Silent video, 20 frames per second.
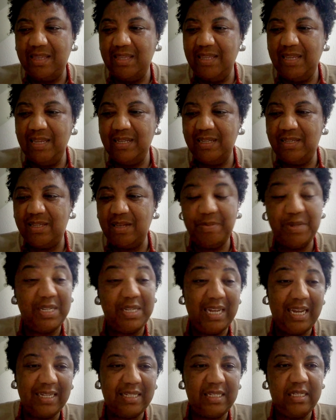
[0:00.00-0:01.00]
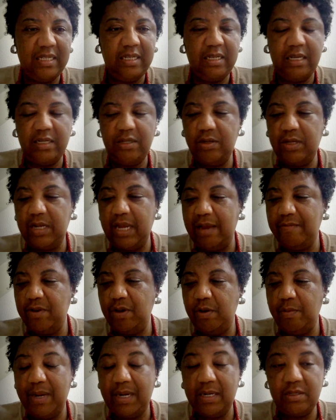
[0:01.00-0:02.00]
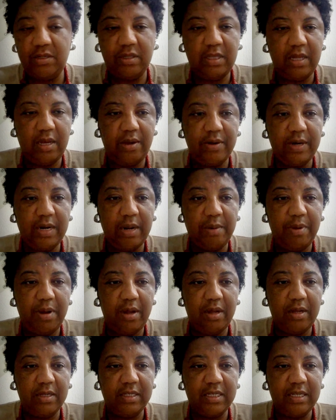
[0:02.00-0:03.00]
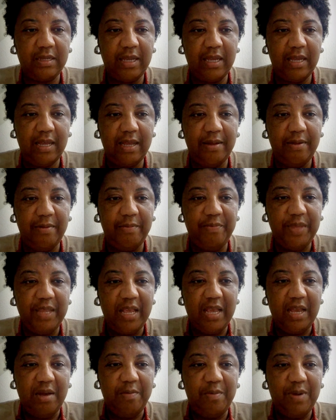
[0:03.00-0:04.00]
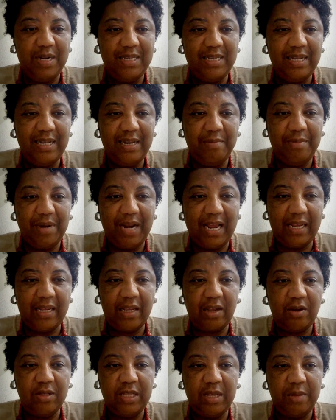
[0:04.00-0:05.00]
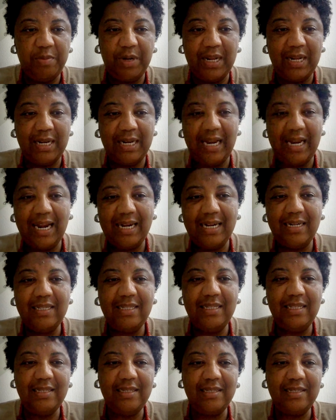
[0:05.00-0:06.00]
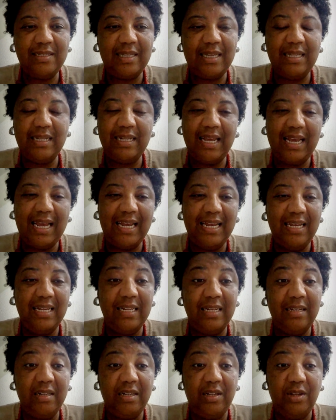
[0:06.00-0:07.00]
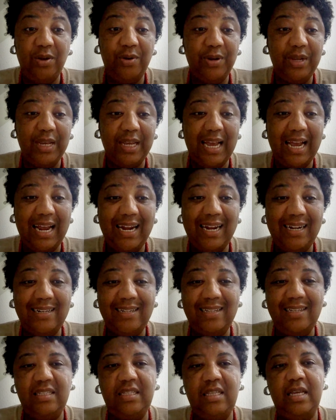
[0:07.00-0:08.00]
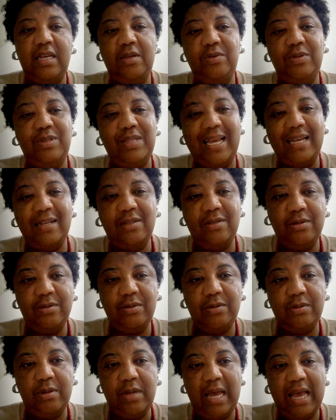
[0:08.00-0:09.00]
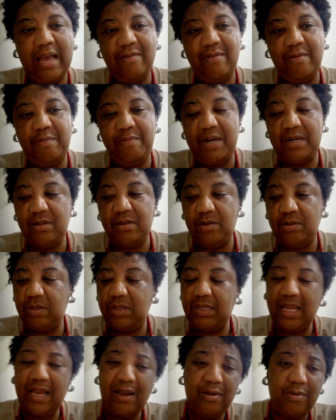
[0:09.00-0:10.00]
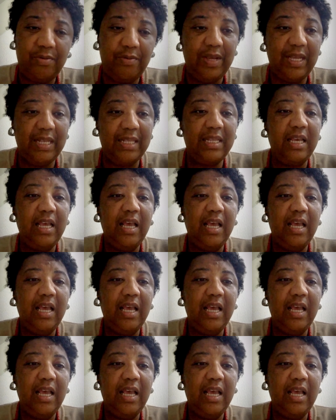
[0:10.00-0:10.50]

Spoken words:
the subject. I don't have nobody to talk about Brazilian black contemporary artists, and I am young artist. I would like to have a person to talk with.